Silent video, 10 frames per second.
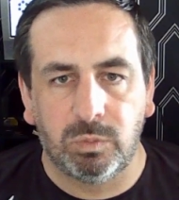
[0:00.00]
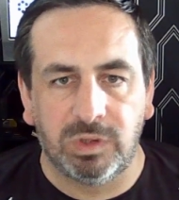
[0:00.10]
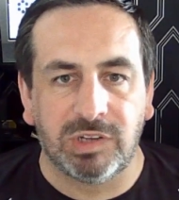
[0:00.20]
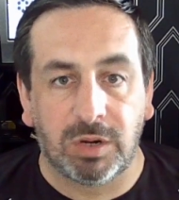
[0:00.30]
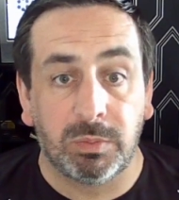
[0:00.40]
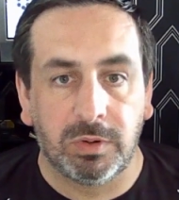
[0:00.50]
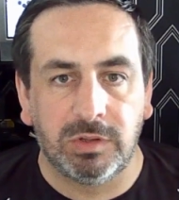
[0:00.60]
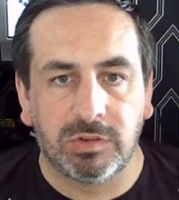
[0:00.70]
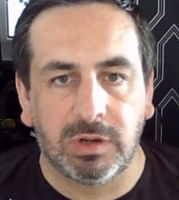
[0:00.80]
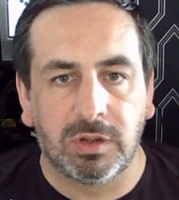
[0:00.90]
which output
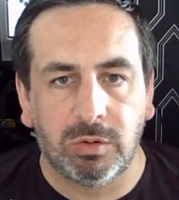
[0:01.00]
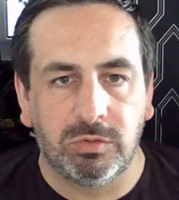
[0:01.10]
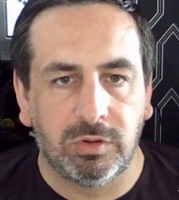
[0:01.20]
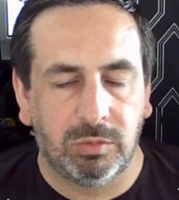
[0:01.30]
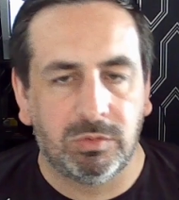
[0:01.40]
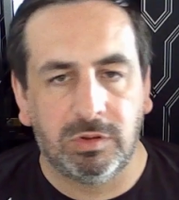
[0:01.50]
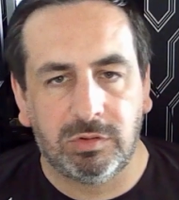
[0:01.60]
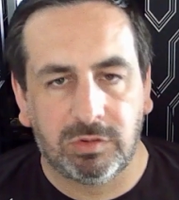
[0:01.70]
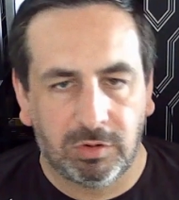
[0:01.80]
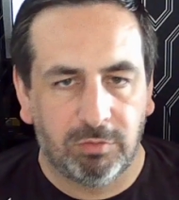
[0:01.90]
it's going to go to, and
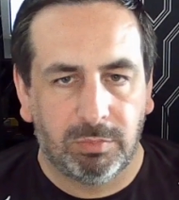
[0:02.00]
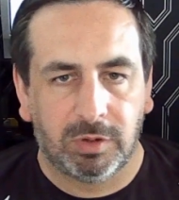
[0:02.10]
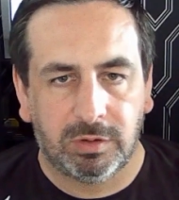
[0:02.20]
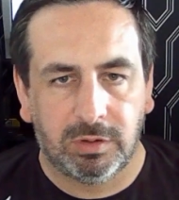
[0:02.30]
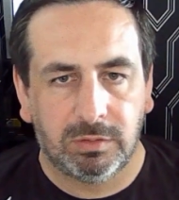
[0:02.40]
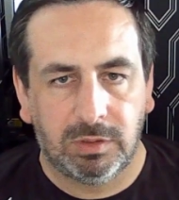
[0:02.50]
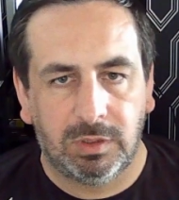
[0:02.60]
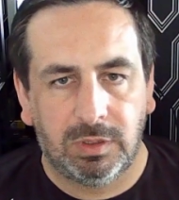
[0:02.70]
there's a sort of monitor